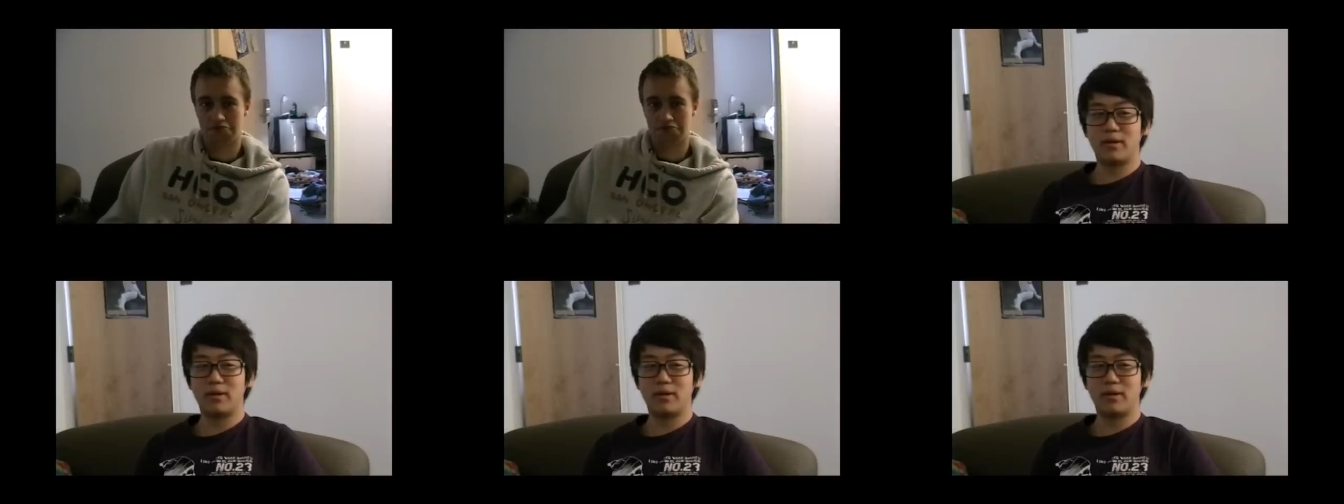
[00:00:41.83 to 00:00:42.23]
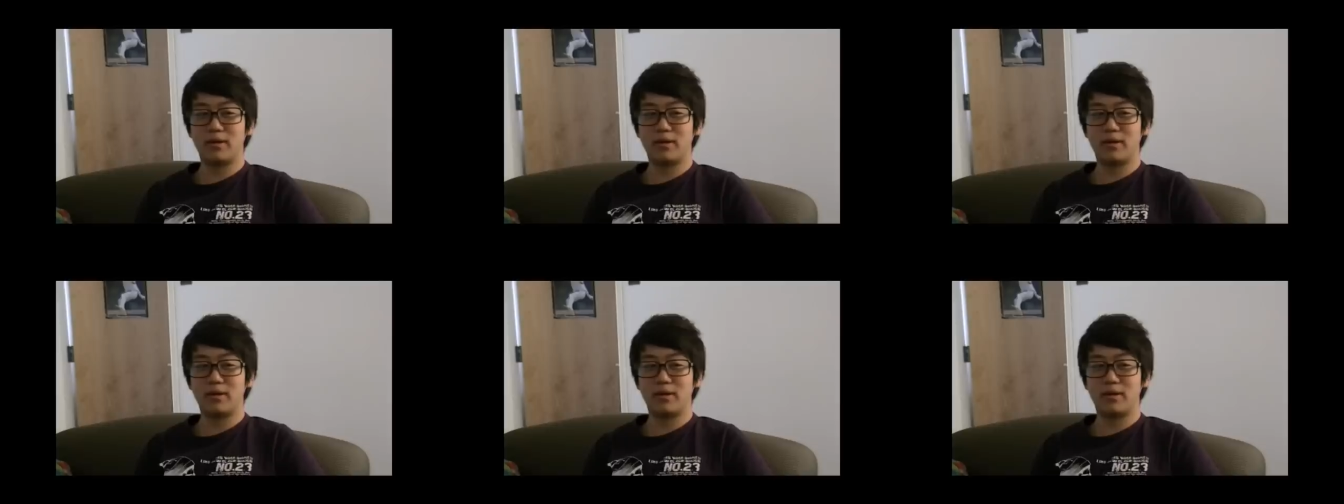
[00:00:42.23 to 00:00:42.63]
From?
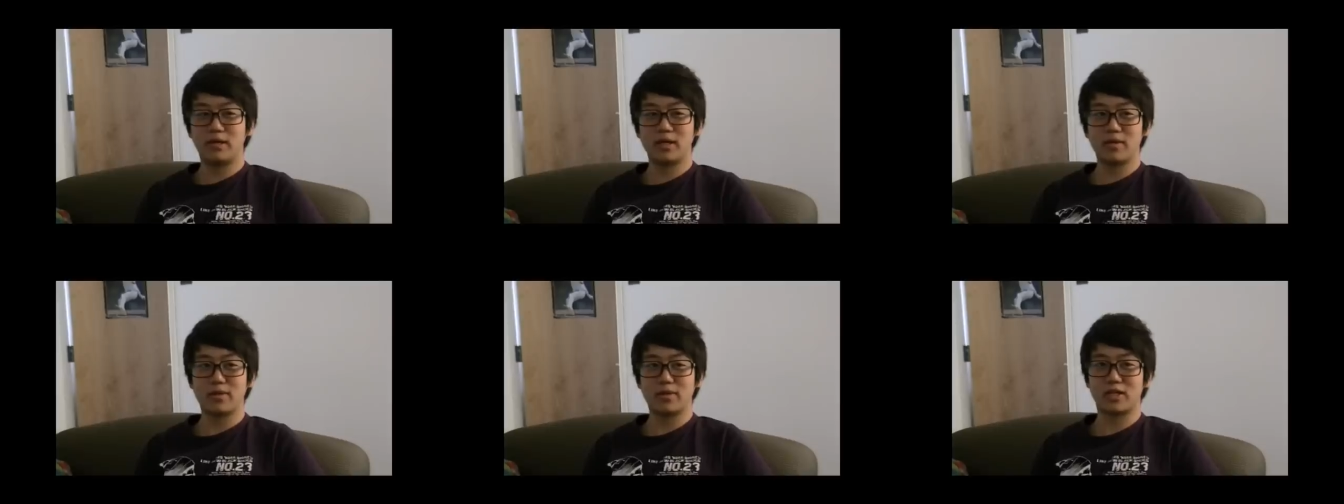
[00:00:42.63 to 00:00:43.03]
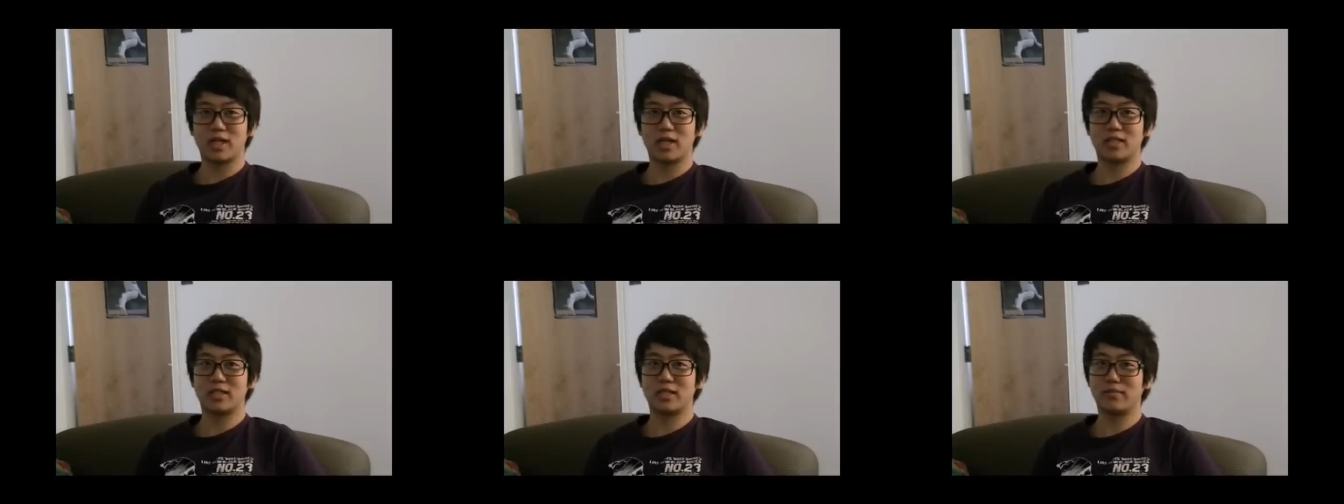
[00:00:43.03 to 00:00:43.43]
Uh, my name is
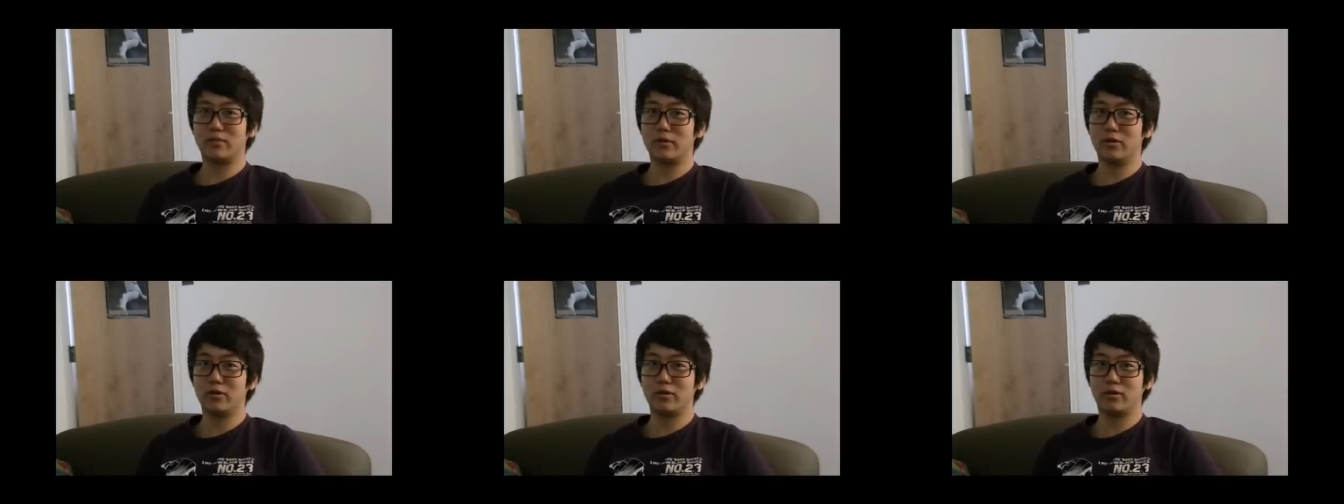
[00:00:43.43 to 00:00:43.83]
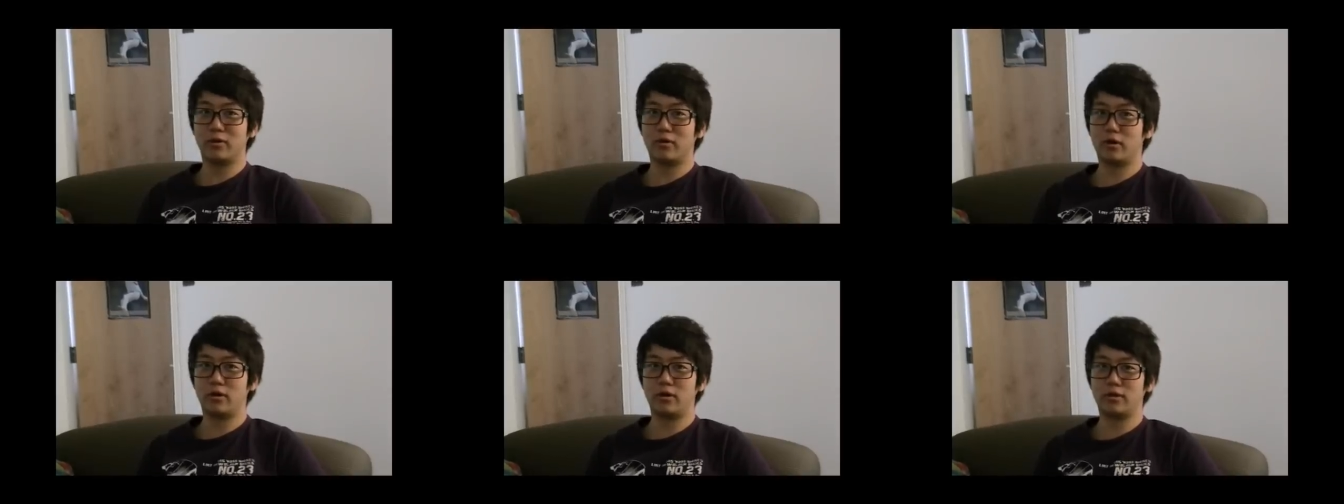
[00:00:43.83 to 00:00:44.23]
Chang Shik Moon,
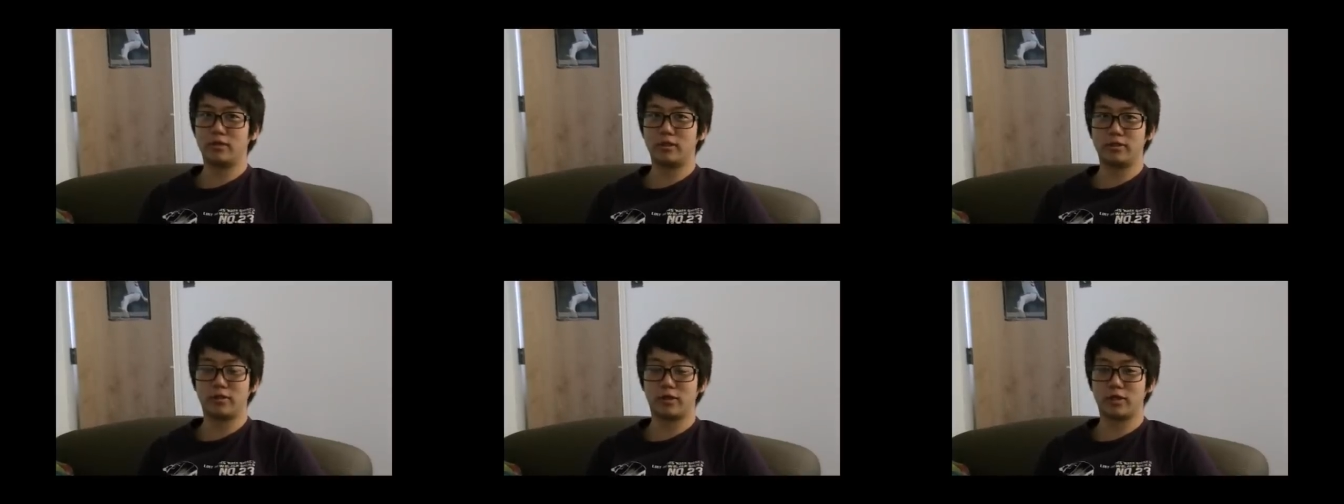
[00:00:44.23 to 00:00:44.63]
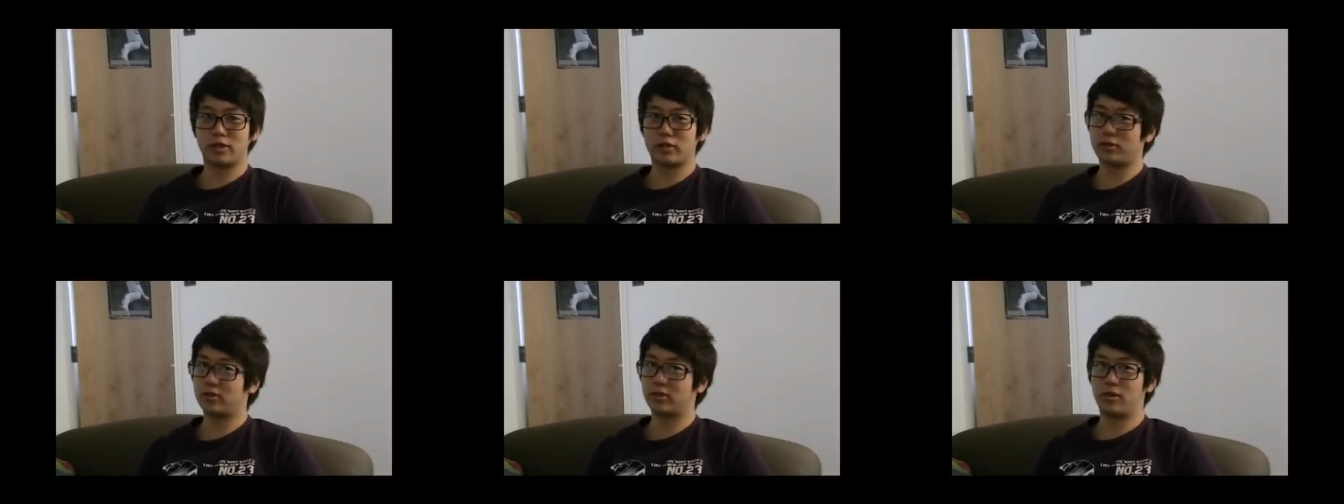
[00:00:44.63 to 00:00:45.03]
or you can
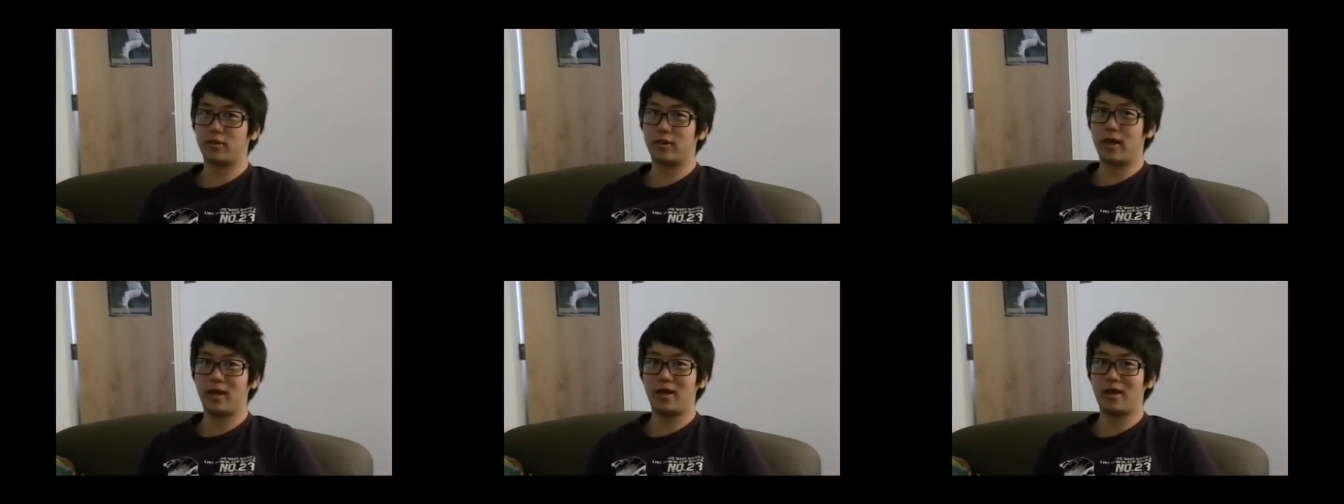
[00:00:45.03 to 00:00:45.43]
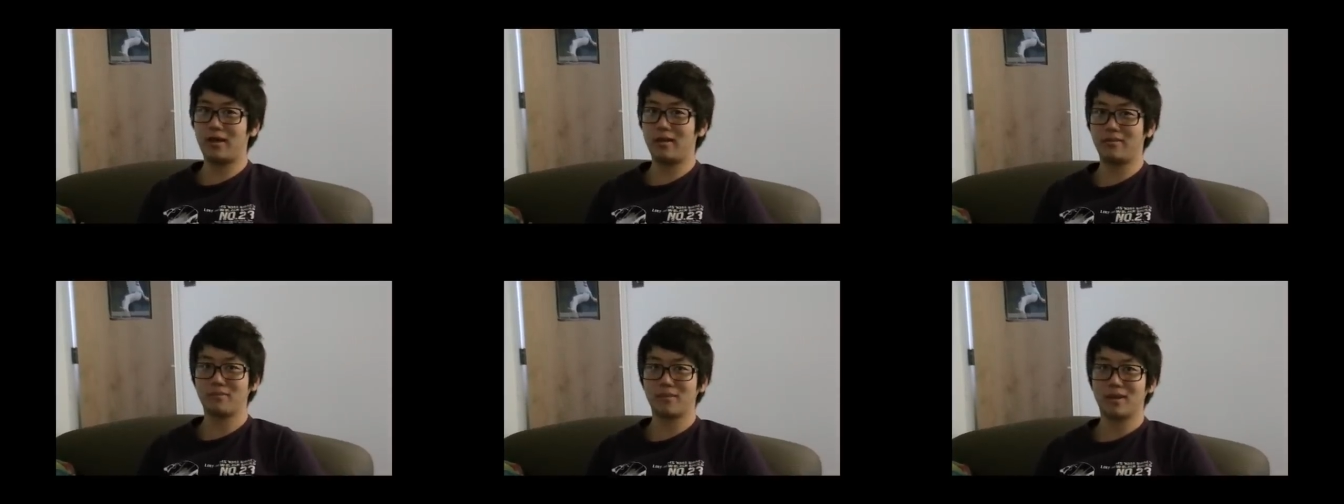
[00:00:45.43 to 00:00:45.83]
just call me
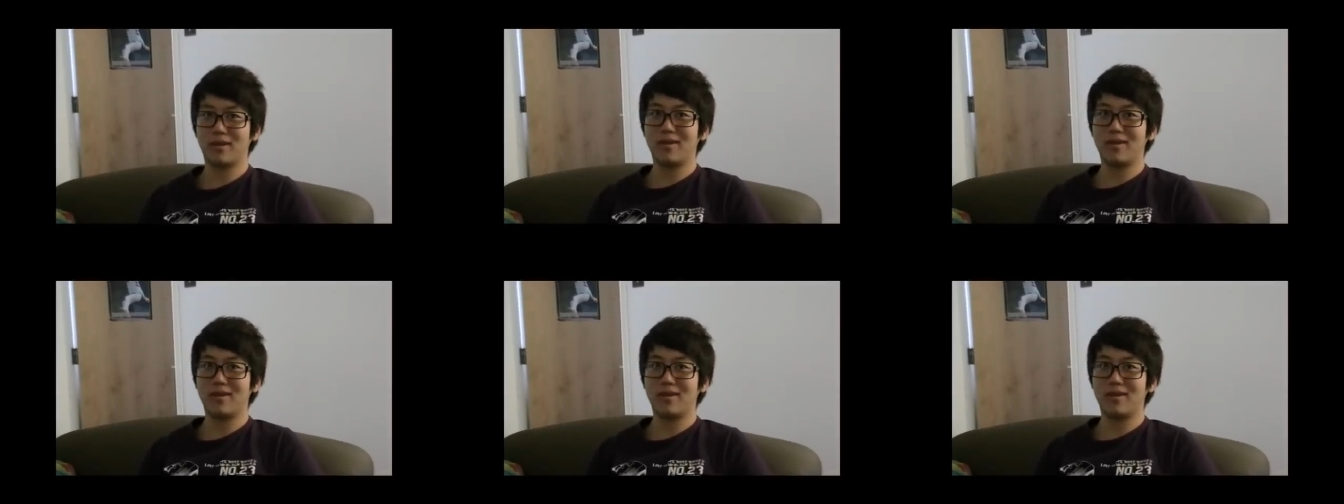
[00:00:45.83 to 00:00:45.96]
Eddie.